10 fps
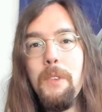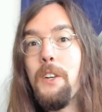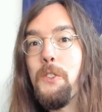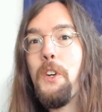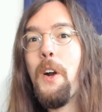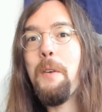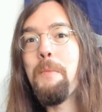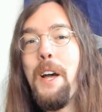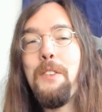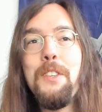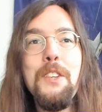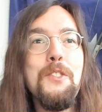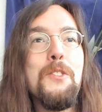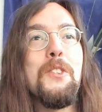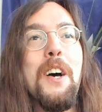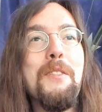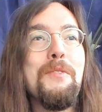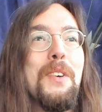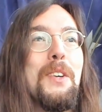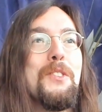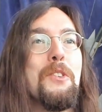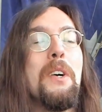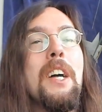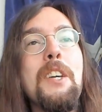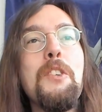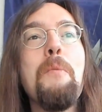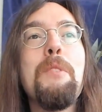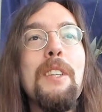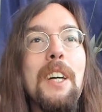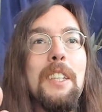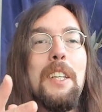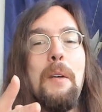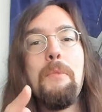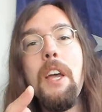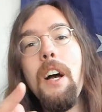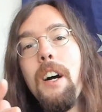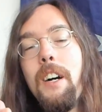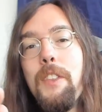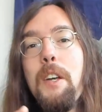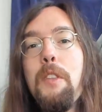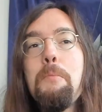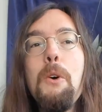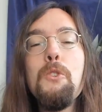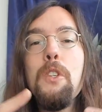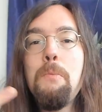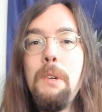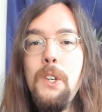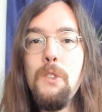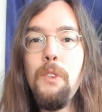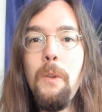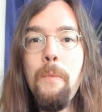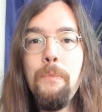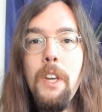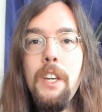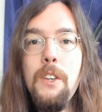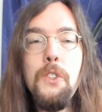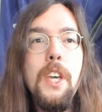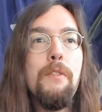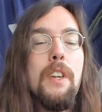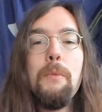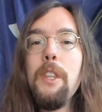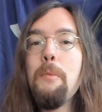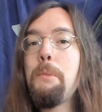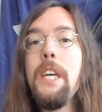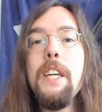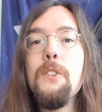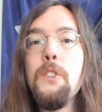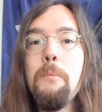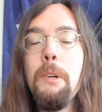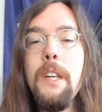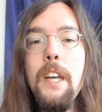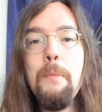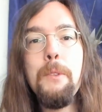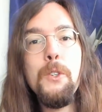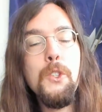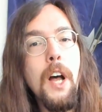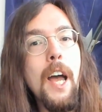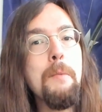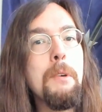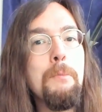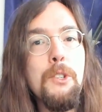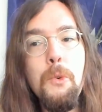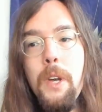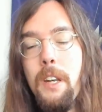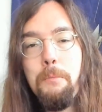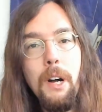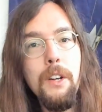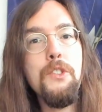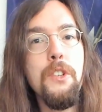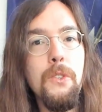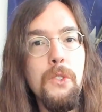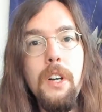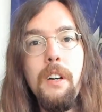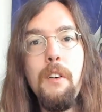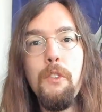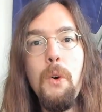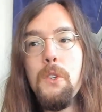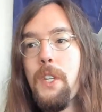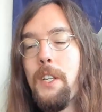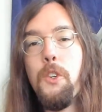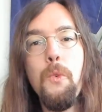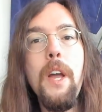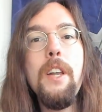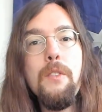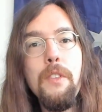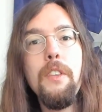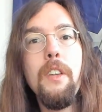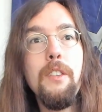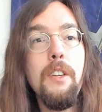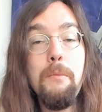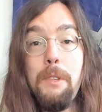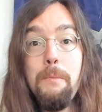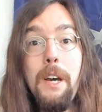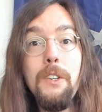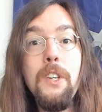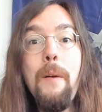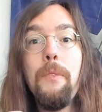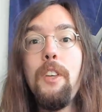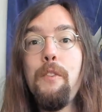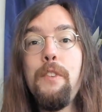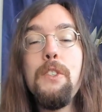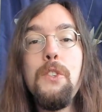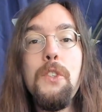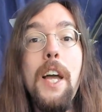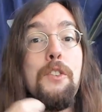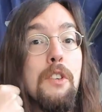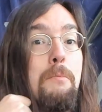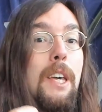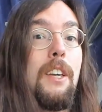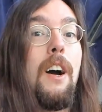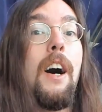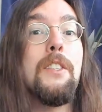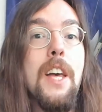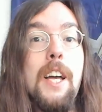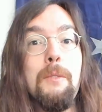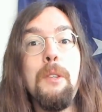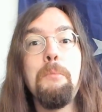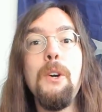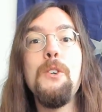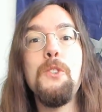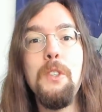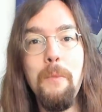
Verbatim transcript: Sorry, math teachers, I have failed you. Something like that. They're mostly peaceful. You see, even when they're beating somebody up, there's time in between punches. Of course, that's greater than the amount of time that their fist is actually making contact with the person.